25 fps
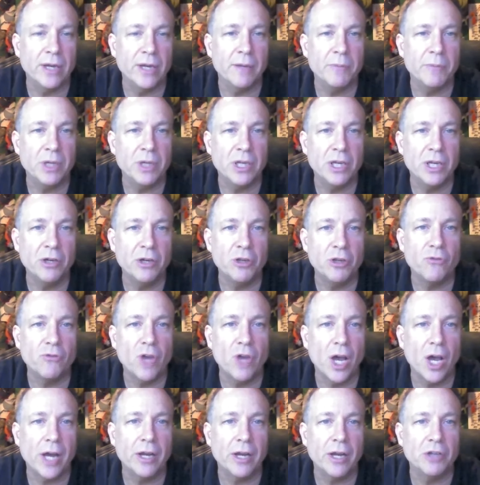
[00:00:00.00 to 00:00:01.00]
I mean, here you've
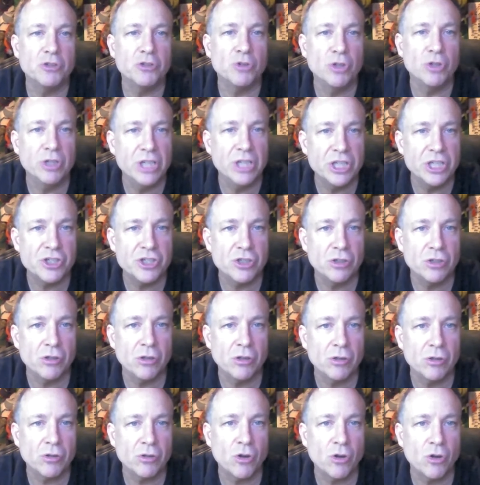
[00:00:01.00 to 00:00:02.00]
got a
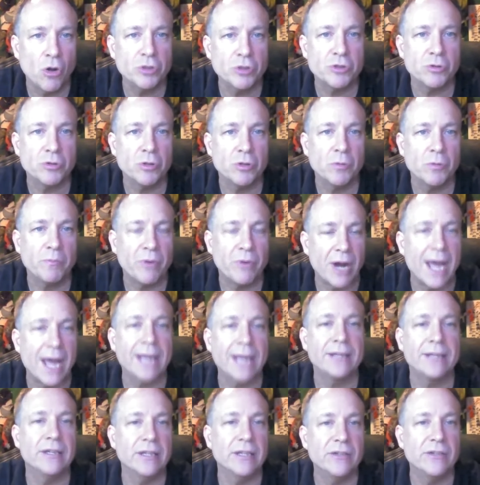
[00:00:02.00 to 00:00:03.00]
traditional cultural
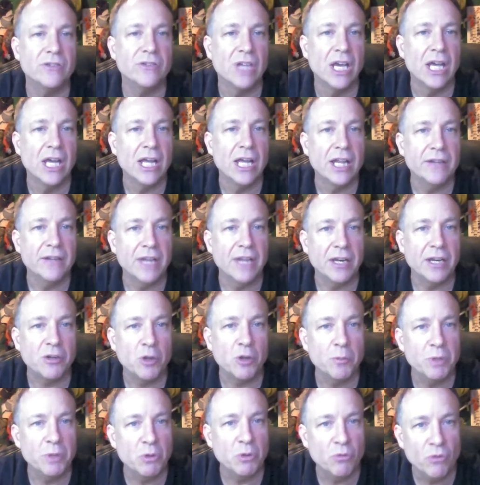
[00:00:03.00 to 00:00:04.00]
practice that it
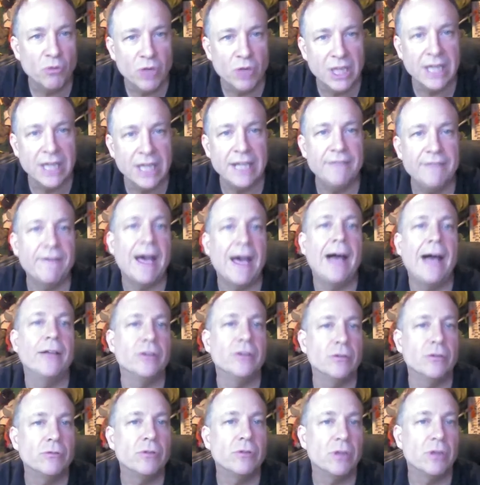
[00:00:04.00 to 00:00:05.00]
could be really
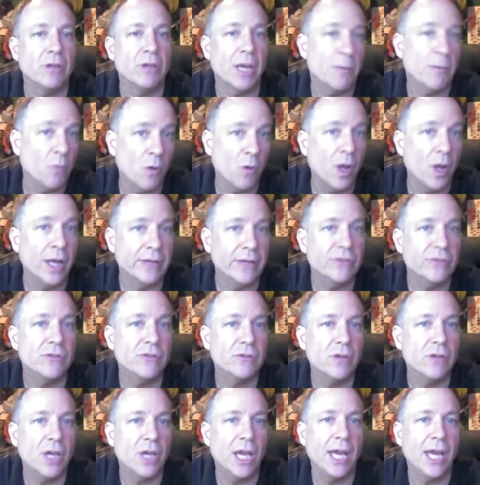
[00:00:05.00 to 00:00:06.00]
valued and was,
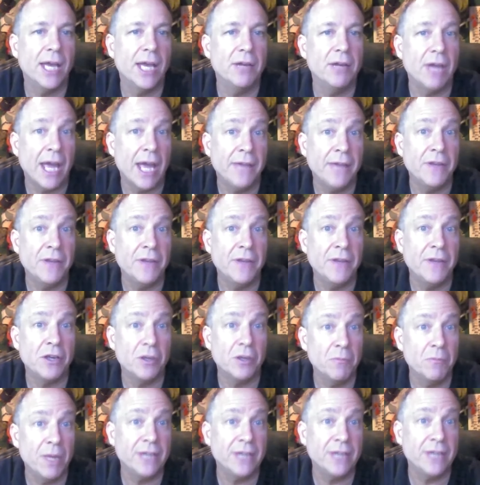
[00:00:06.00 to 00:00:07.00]
and and they
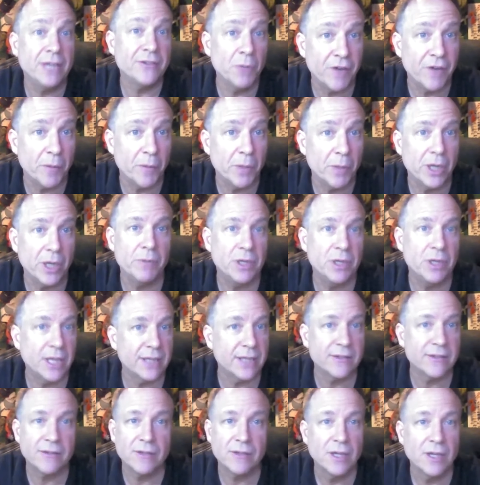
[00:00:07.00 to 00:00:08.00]
could make some money from it. I
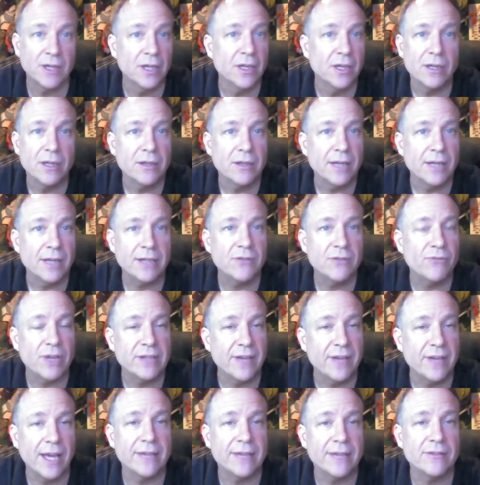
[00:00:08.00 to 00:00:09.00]
mean, that's that's
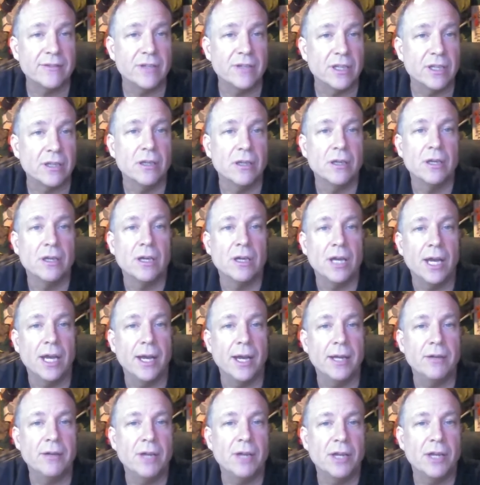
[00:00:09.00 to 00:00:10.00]
fantastic.
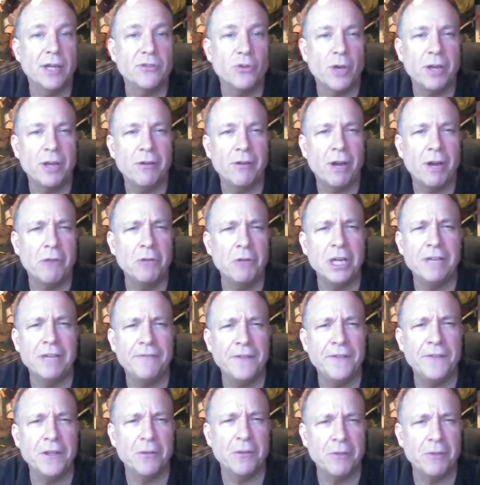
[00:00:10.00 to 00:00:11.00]
And and so I, I really
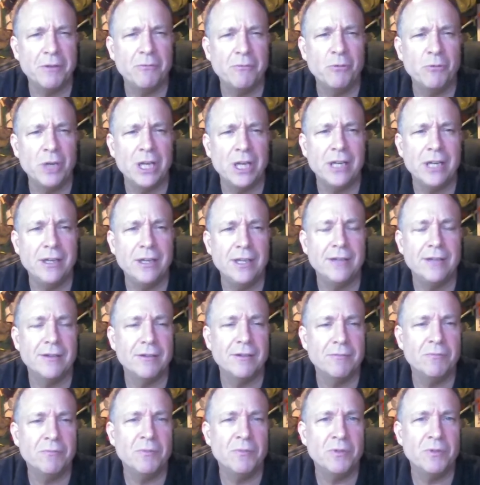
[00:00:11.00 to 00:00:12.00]
feel we really need
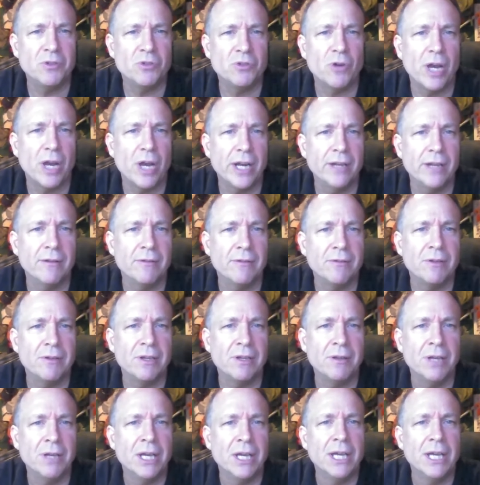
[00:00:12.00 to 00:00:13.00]
to try to
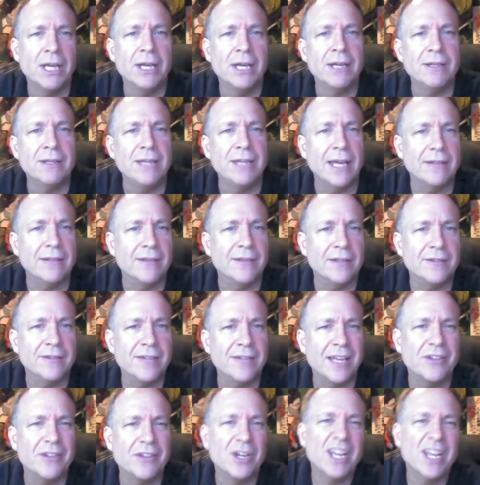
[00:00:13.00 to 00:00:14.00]
get this
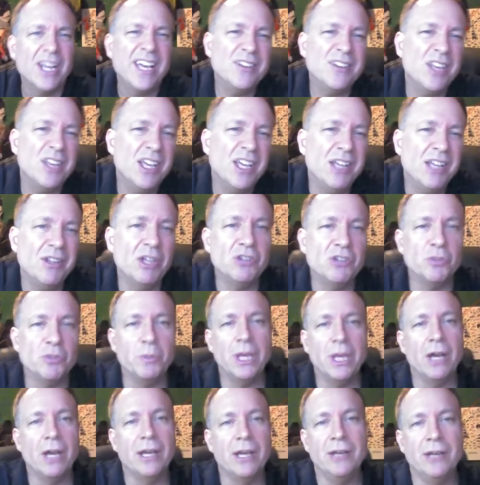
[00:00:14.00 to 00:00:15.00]
together. It, it to
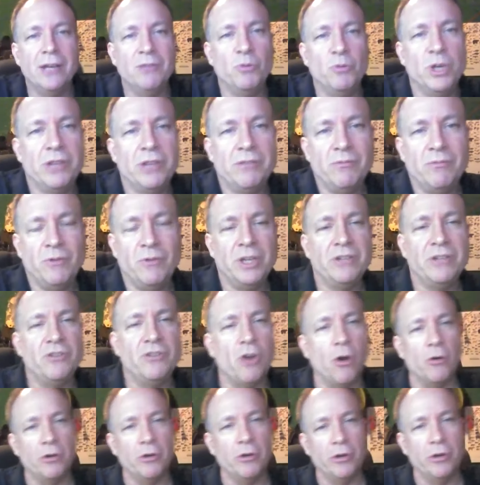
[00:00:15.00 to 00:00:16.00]
be it, with with
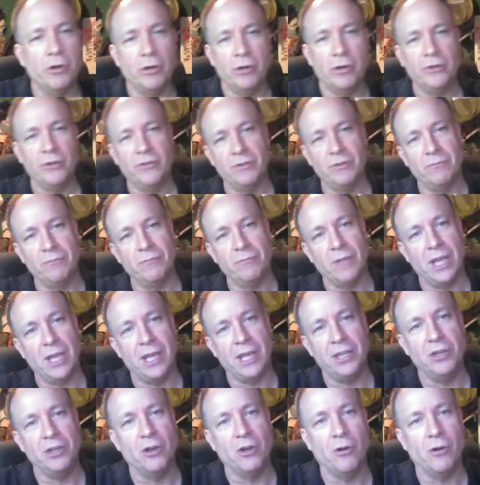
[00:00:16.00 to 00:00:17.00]
donors and
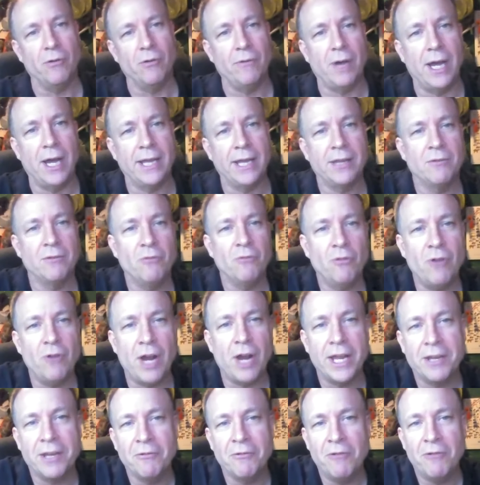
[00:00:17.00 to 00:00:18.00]
you know I can
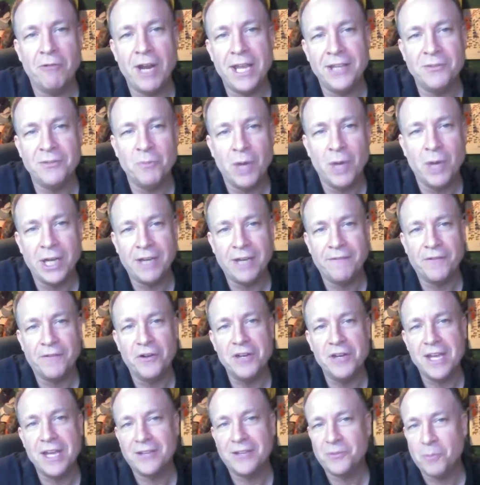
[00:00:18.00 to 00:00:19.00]
I can raise money for
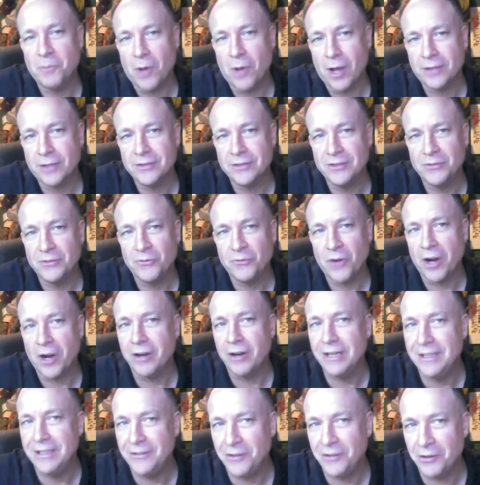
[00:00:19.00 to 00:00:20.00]
nest boxes far
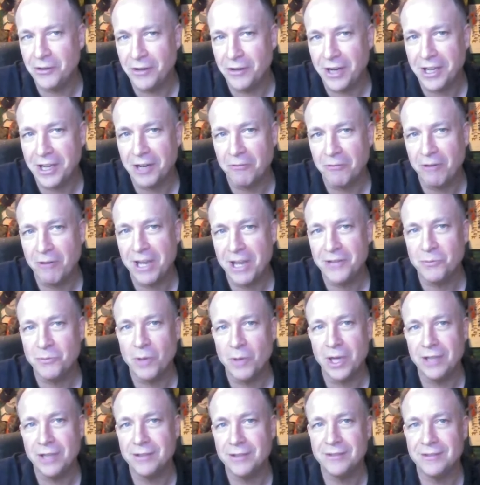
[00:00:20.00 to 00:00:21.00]
easier than I can raise
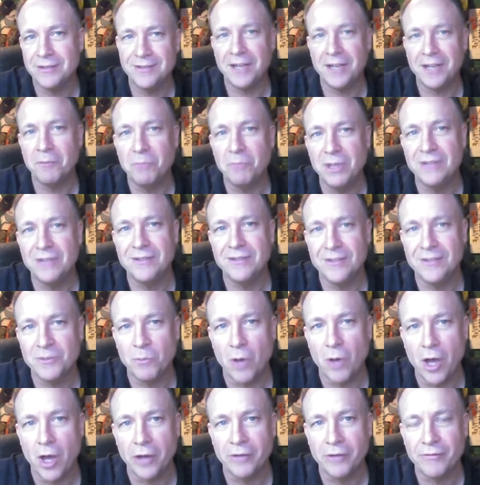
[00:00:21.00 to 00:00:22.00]
money to set a business
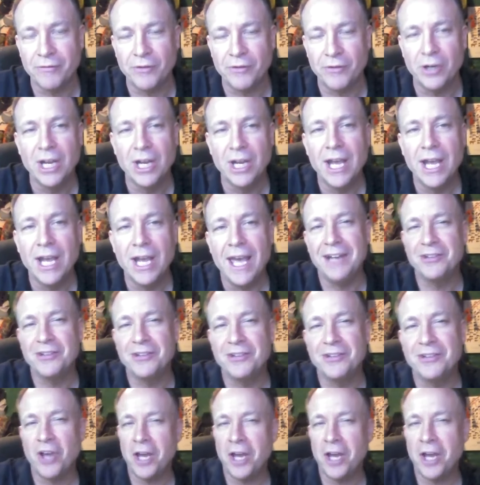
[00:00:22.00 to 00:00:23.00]
model for. And it's
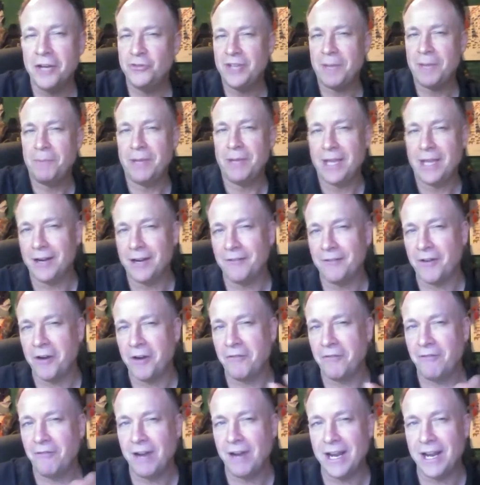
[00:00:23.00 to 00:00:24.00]
kind of stepping out of
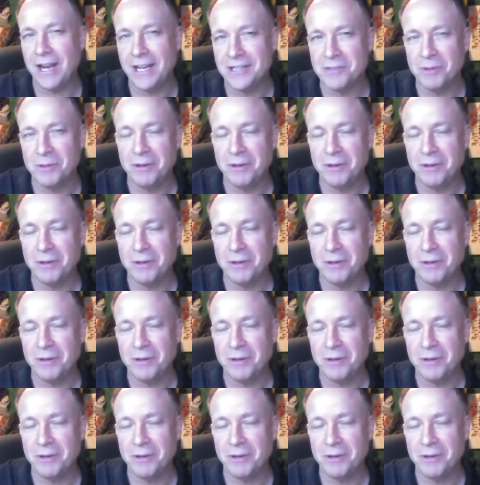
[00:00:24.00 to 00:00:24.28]
our range.